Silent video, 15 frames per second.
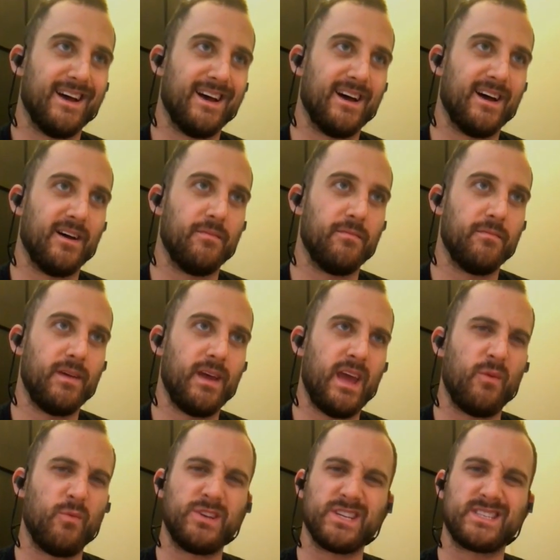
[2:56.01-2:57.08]
um,
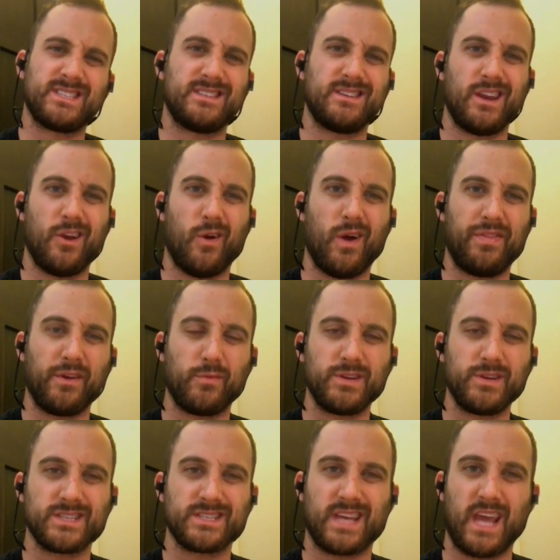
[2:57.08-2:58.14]
and we just you know I think
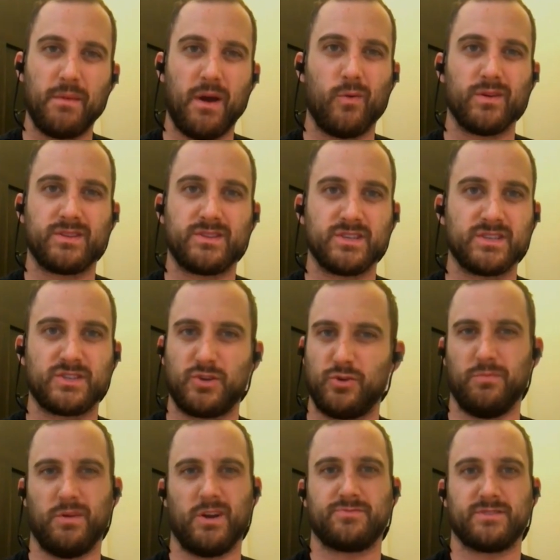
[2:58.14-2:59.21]
we just came out with just
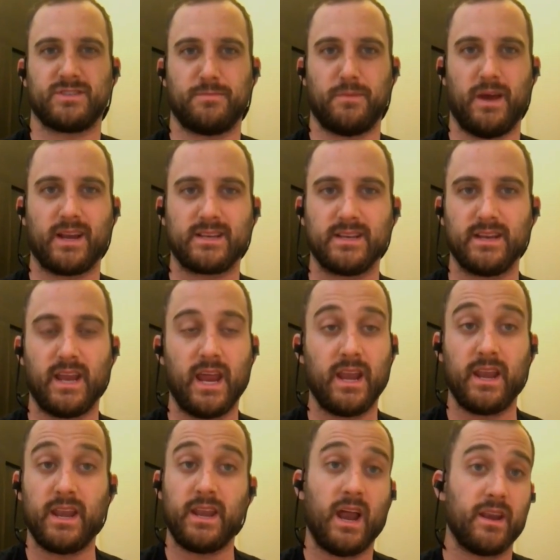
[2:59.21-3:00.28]
too much respect, and
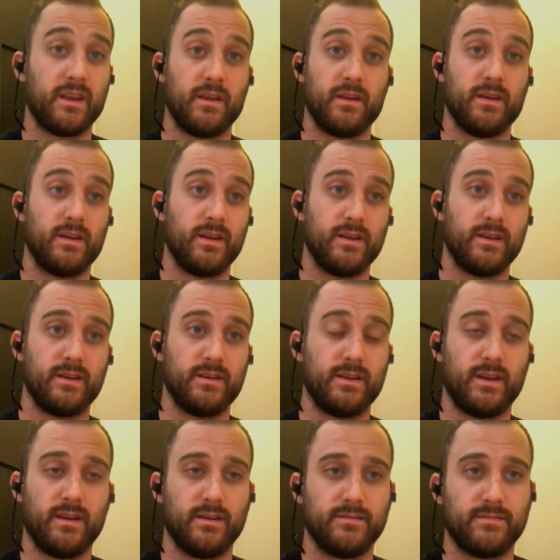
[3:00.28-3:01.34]
and not in the
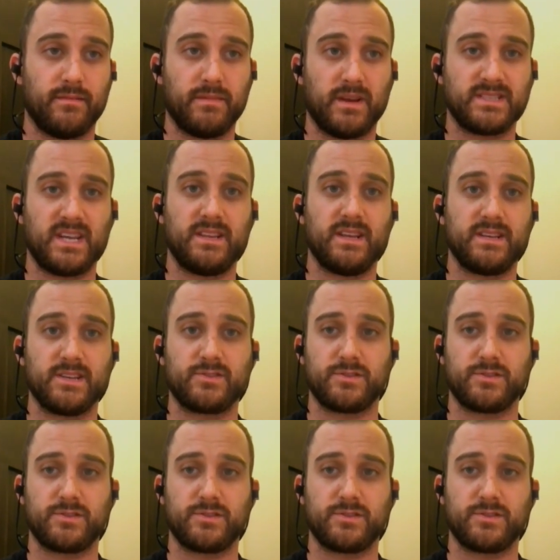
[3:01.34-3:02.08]
you know I'm not saying that